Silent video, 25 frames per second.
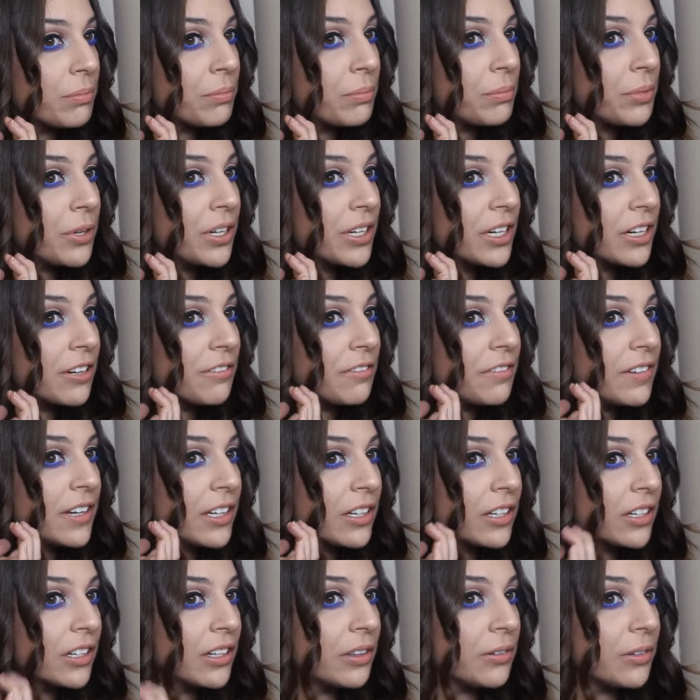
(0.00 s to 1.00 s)
put your
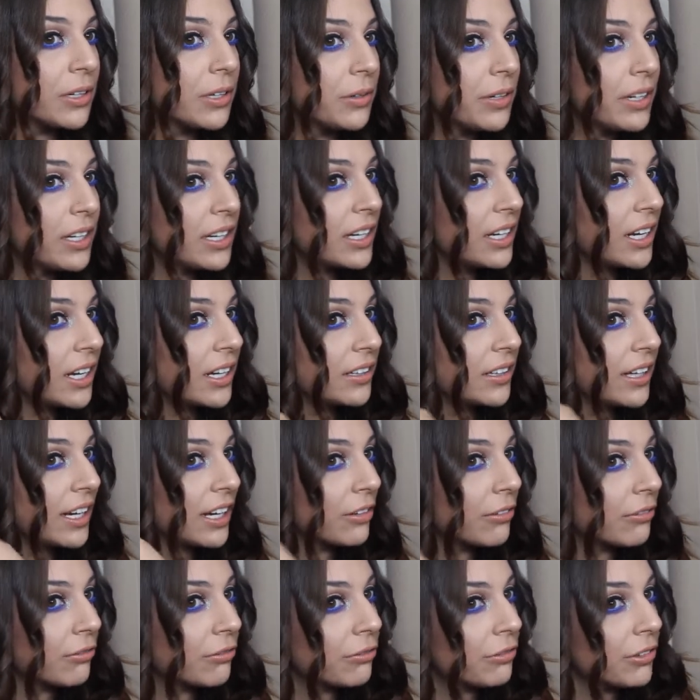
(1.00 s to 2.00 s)
finger through it and
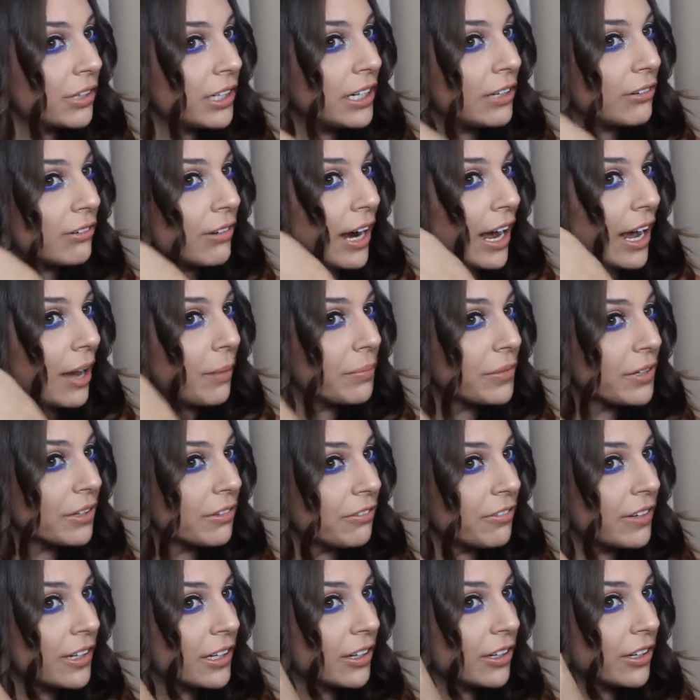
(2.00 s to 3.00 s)
like re-wrap your
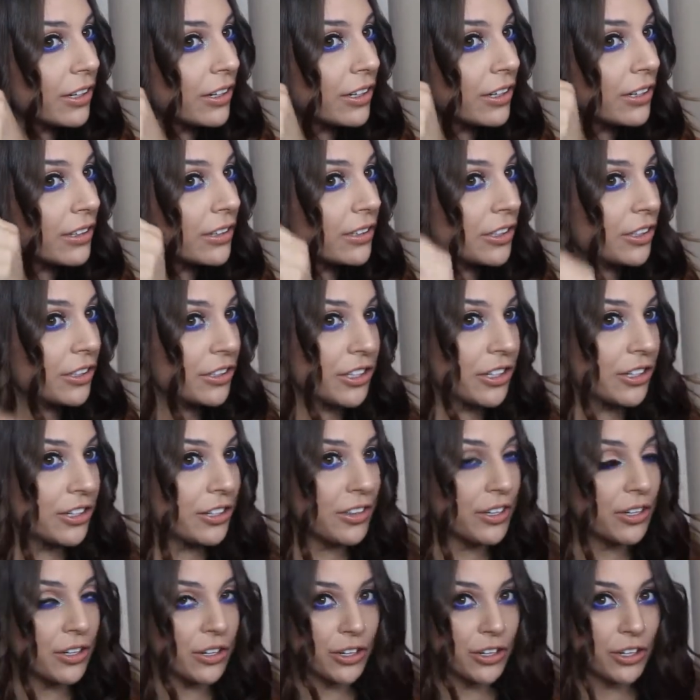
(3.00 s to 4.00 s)
finger, or
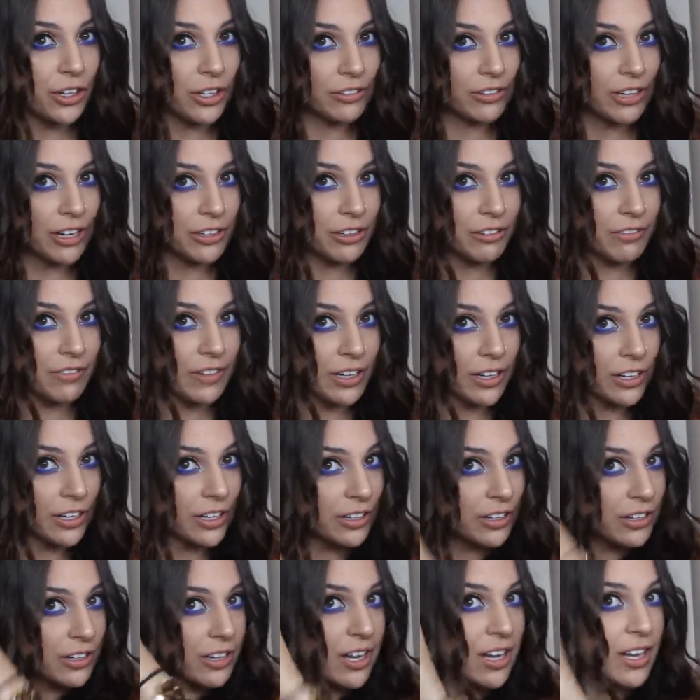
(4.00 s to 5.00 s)
the curl around your
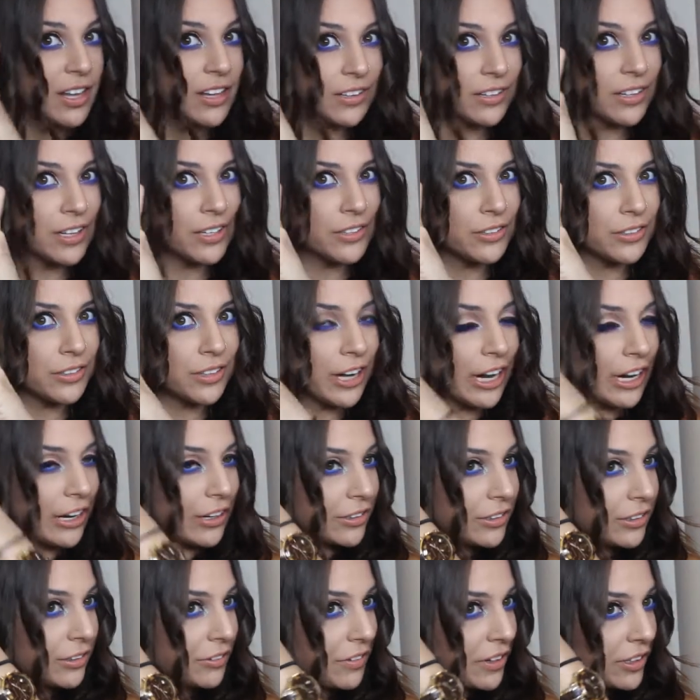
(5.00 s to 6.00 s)
finger, like your
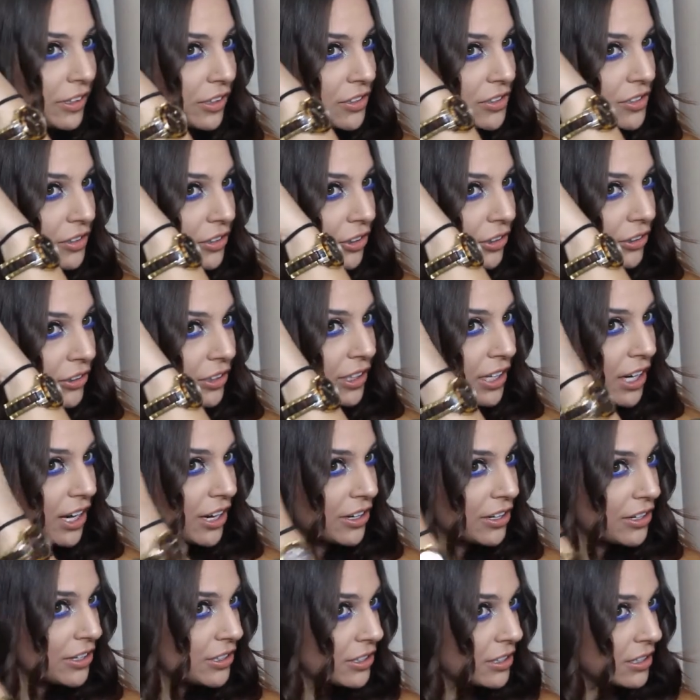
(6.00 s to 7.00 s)
finger's a curling
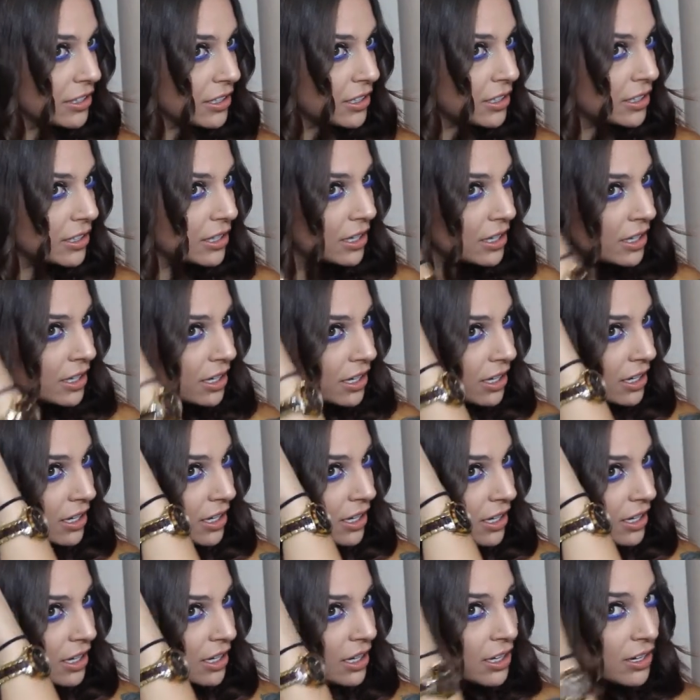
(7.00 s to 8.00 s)
iron.
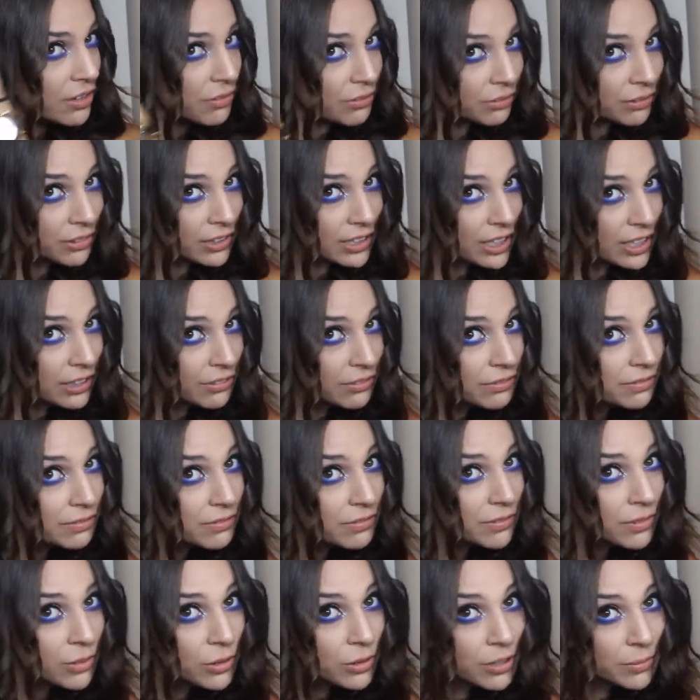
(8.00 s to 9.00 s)

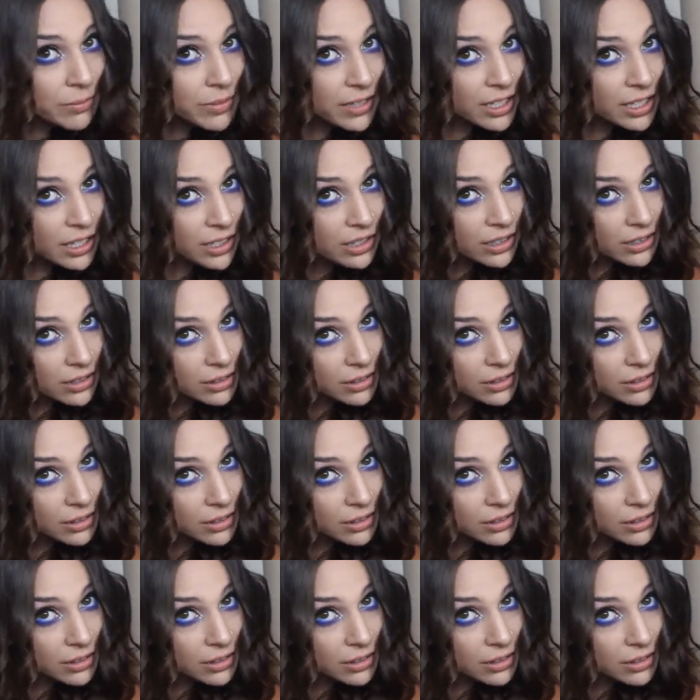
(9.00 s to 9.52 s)
Reform it.